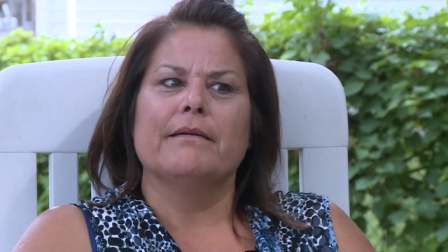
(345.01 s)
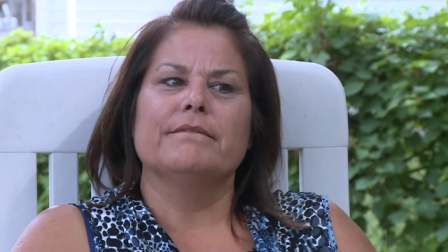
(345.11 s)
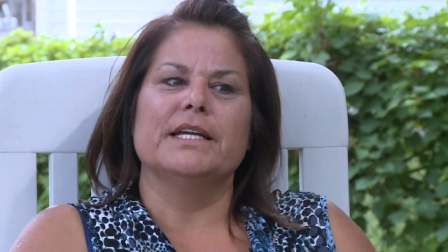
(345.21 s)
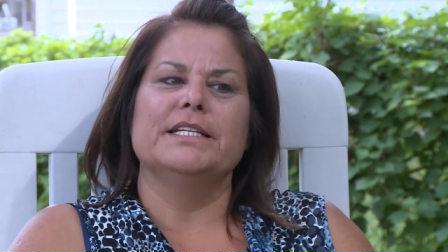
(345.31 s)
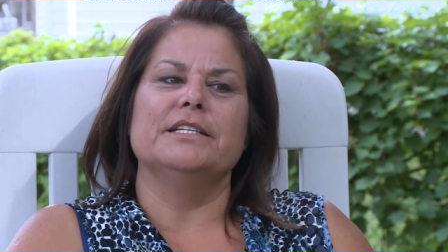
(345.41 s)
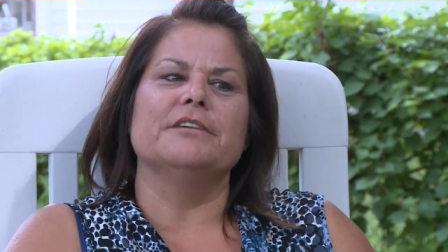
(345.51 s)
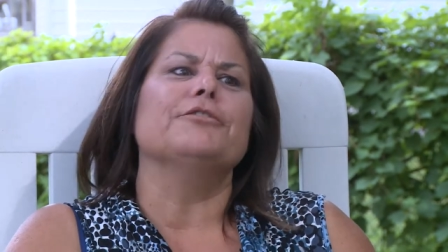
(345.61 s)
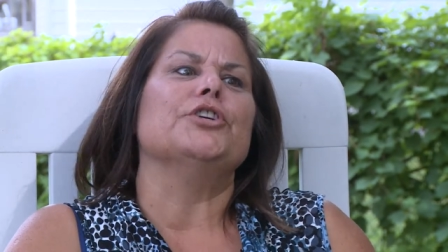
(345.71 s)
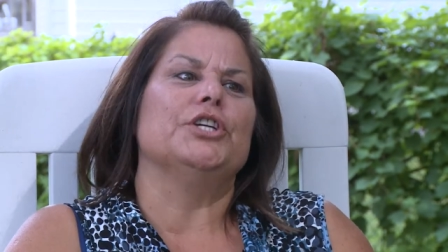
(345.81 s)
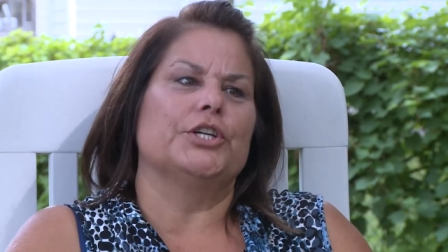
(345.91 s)
they did
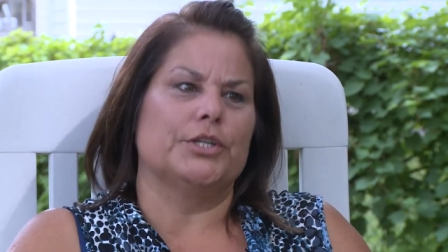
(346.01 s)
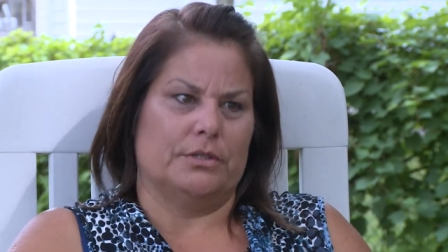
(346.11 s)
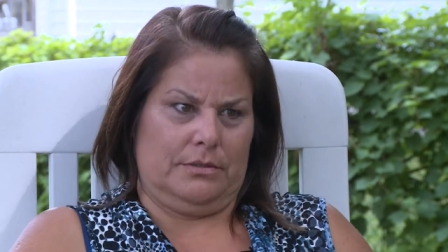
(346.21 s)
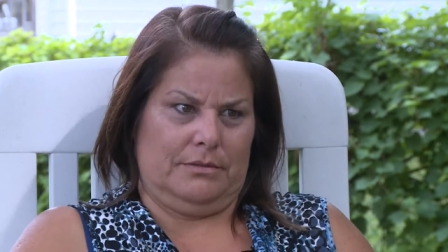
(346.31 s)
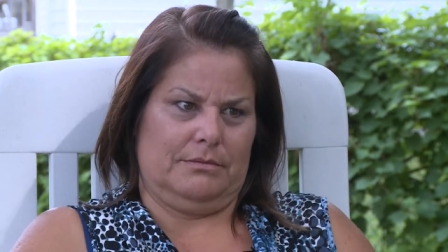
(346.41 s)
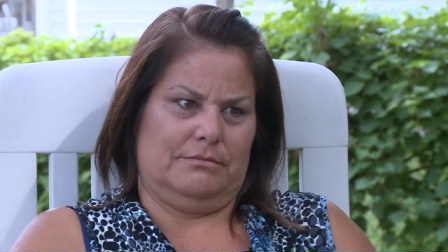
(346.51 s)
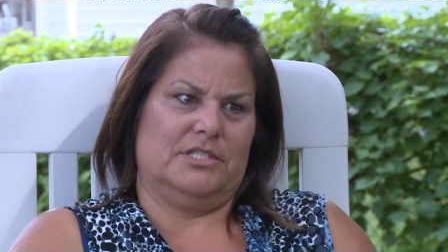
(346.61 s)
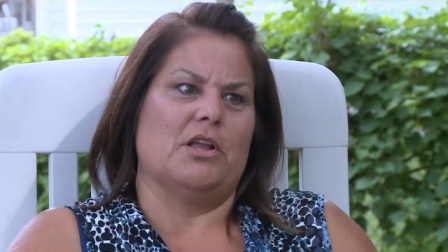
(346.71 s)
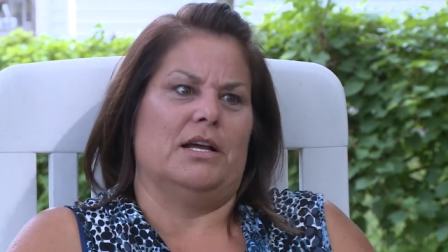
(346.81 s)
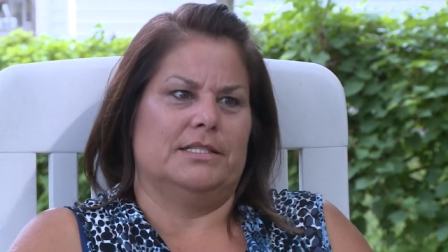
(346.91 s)
different year
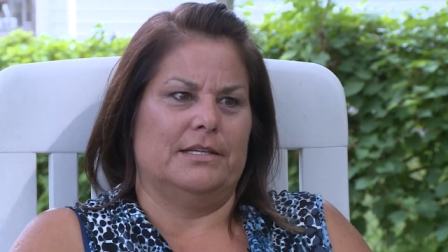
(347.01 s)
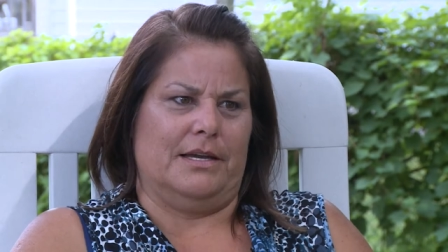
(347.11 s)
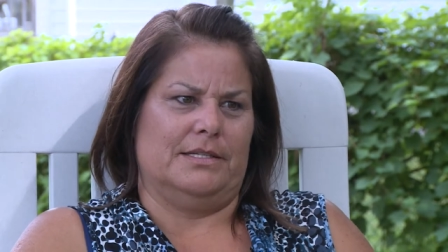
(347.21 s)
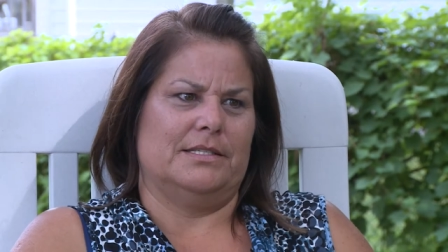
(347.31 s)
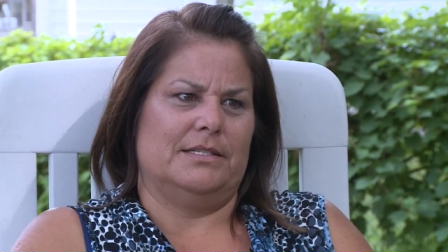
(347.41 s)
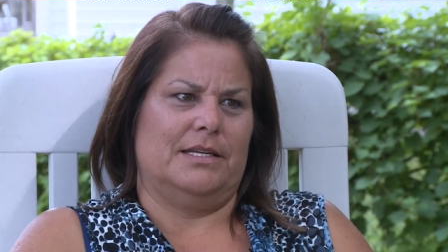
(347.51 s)
slots than us.